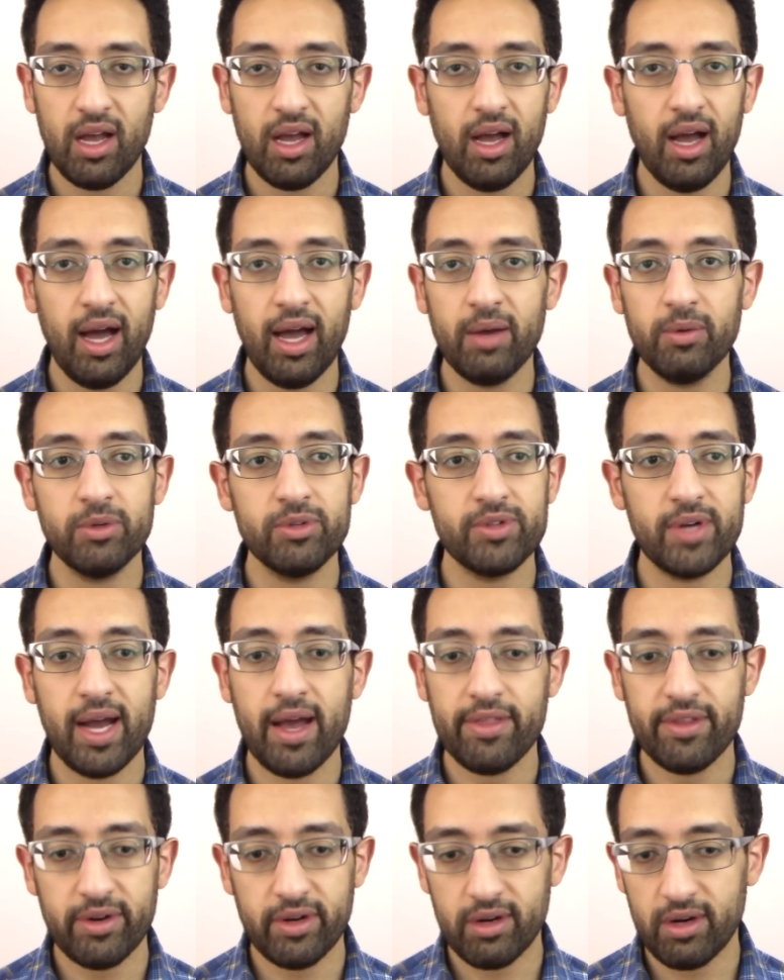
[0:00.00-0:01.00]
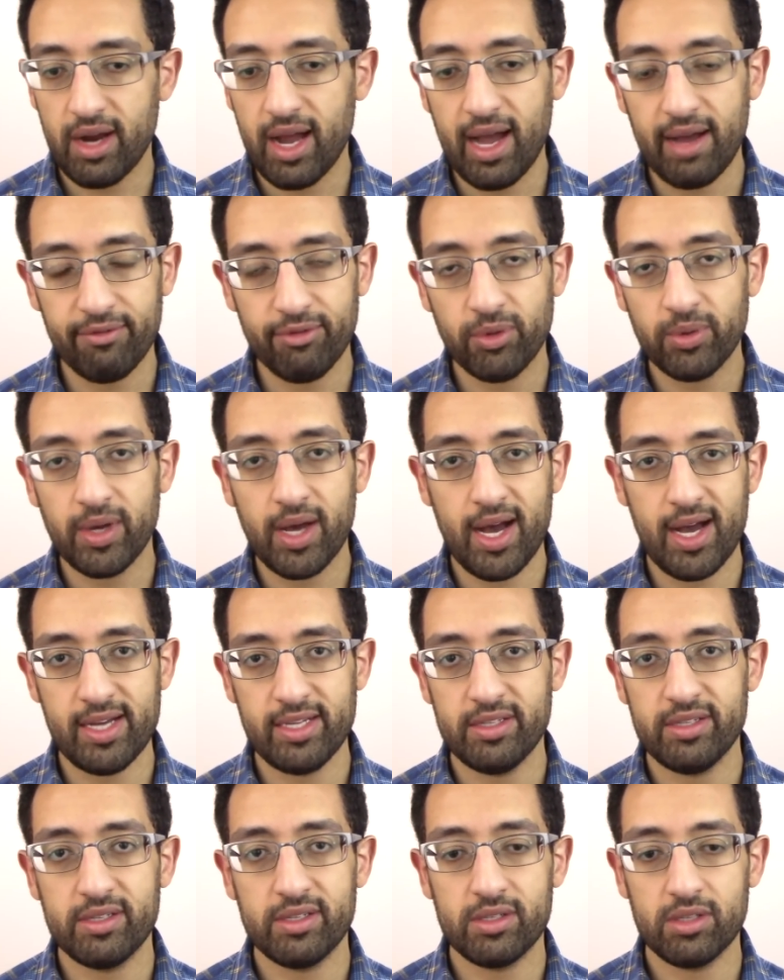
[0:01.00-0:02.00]
I would rather have you
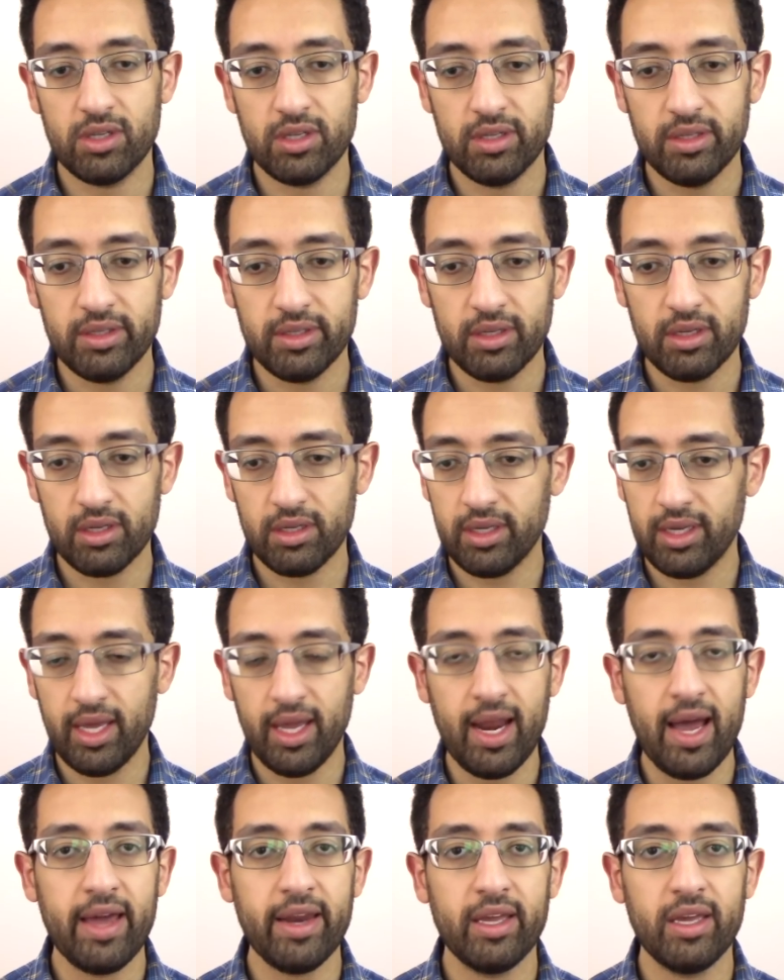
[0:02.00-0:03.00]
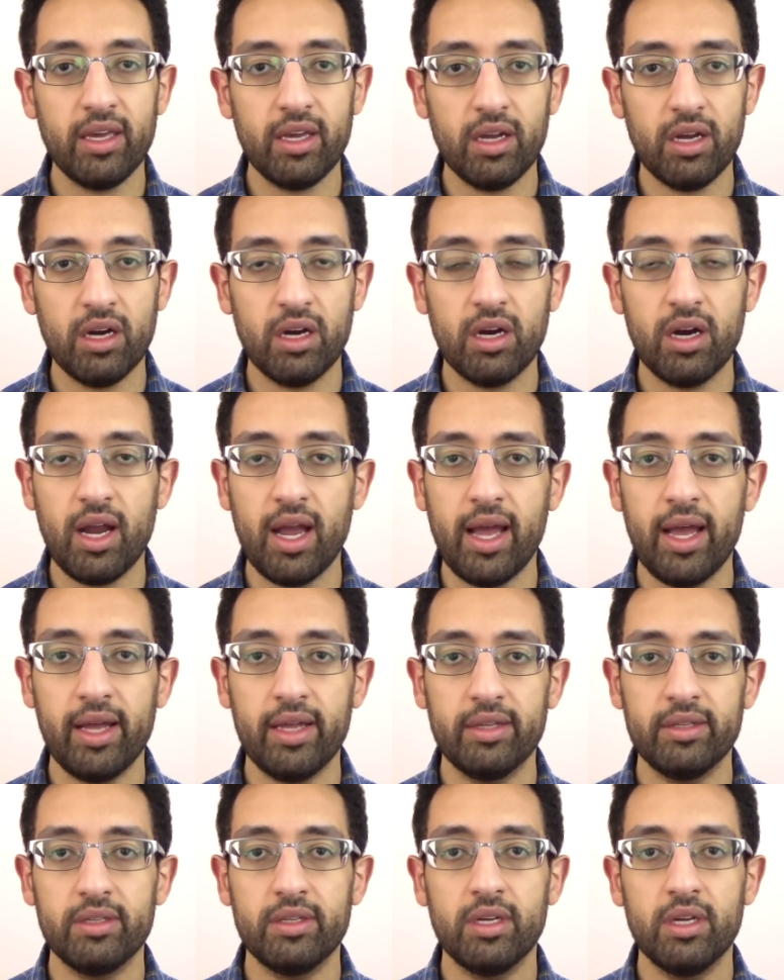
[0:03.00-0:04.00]
guys get out of here
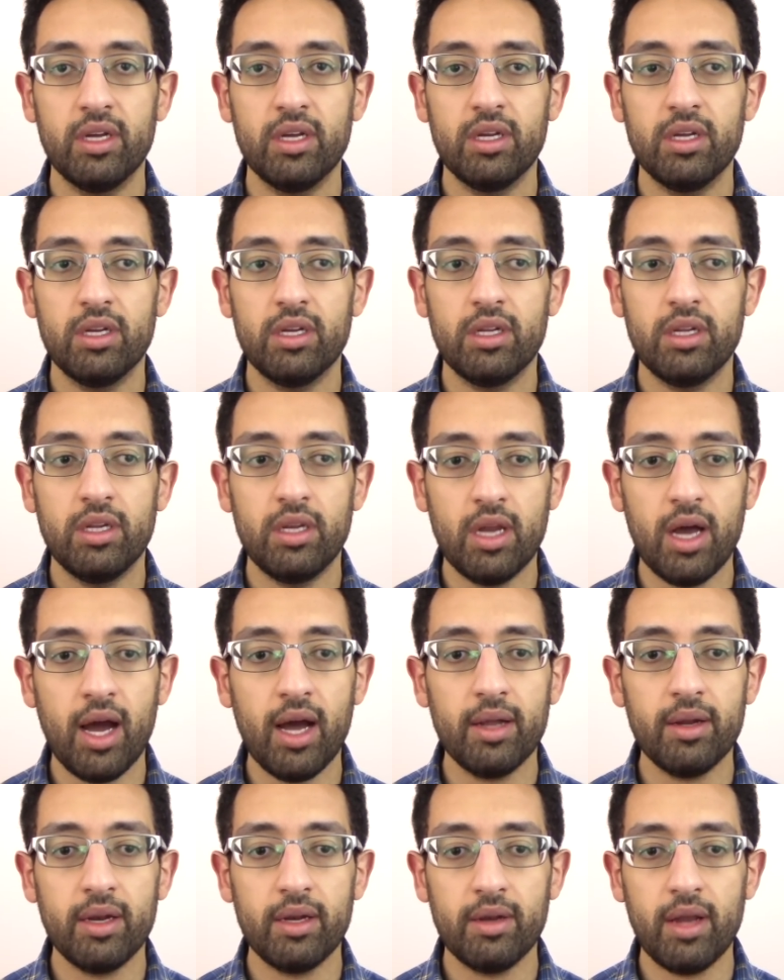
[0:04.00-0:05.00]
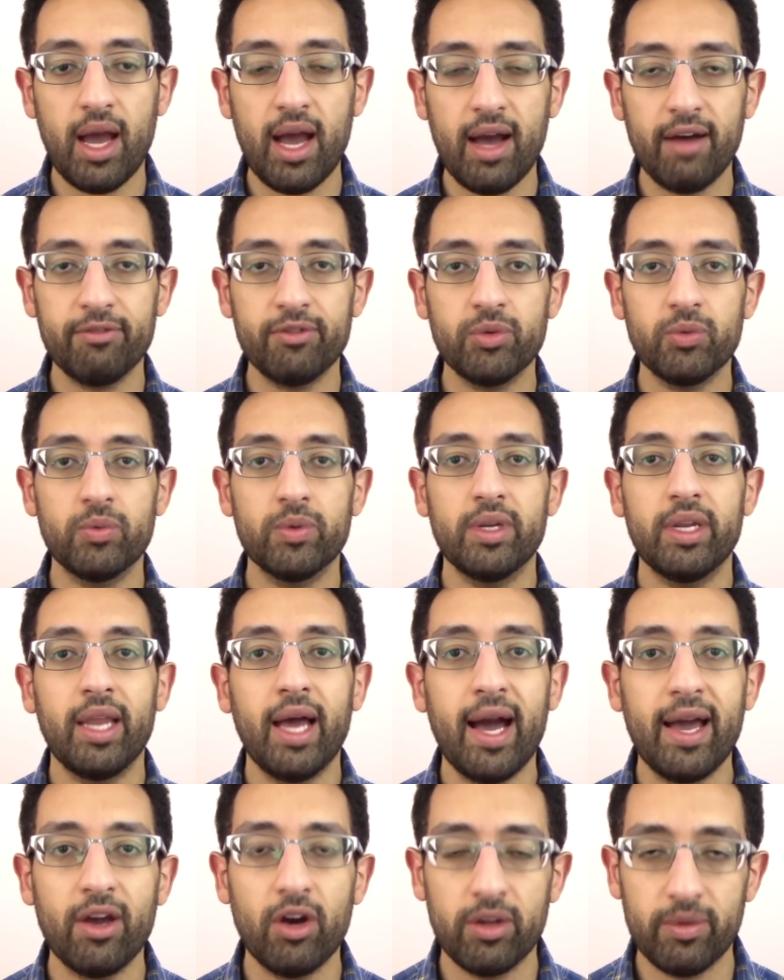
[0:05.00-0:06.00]
and not have to
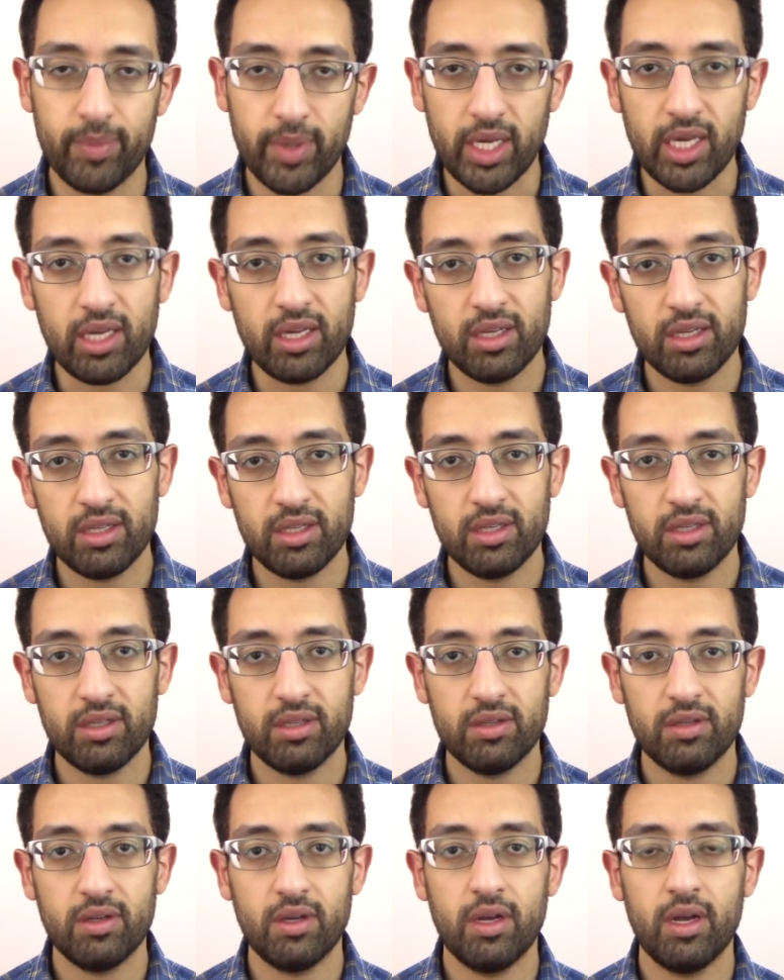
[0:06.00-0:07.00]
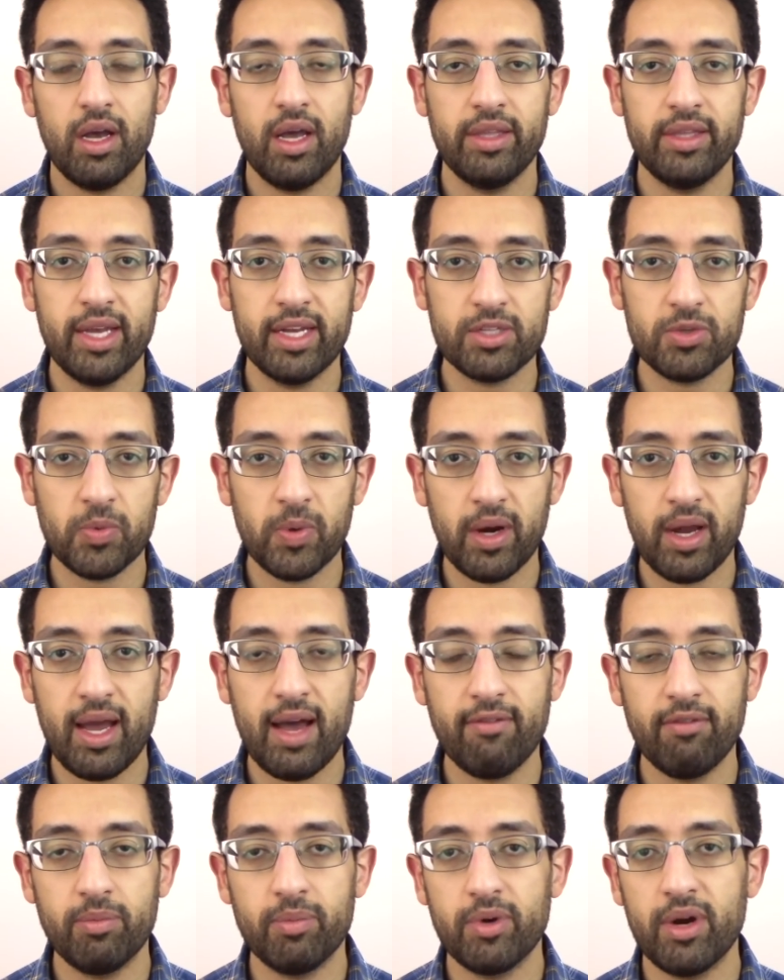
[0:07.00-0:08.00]
rely on me. And that's what I
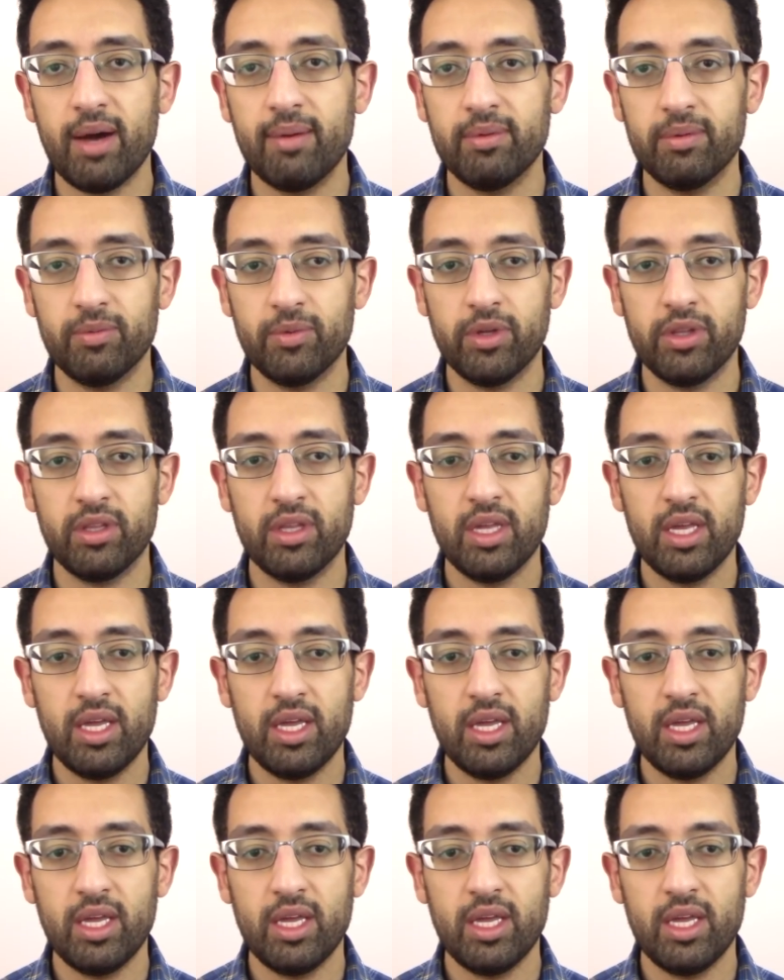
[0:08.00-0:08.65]
have a problem with.